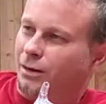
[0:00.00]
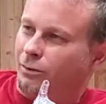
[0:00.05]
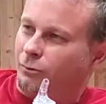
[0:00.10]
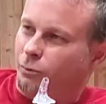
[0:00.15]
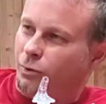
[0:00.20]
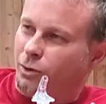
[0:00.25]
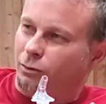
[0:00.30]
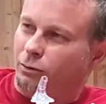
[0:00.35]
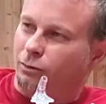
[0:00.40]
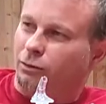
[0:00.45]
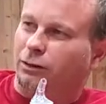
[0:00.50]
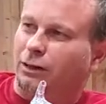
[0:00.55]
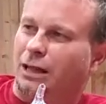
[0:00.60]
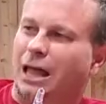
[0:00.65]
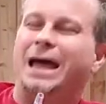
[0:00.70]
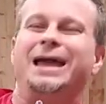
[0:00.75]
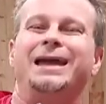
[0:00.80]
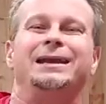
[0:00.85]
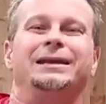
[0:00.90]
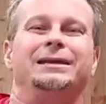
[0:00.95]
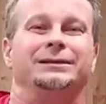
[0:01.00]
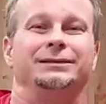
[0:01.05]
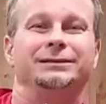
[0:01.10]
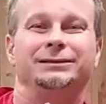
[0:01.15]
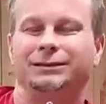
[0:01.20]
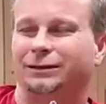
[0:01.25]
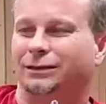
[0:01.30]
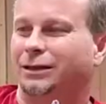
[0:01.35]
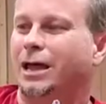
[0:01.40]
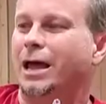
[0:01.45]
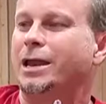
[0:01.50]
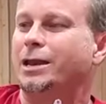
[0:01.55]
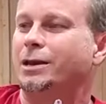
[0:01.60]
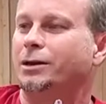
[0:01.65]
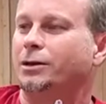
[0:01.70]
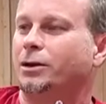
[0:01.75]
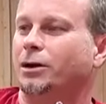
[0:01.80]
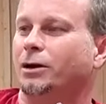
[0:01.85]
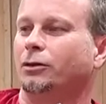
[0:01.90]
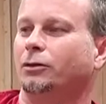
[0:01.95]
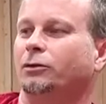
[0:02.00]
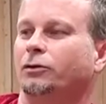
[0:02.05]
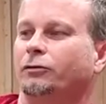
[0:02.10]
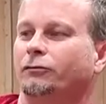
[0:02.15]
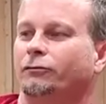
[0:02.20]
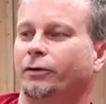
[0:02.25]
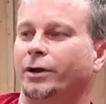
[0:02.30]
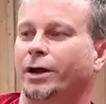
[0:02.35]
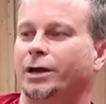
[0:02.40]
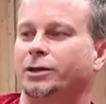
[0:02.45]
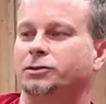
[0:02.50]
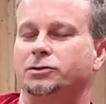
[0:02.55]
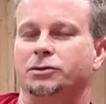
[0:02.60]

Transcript: real light, light color of red.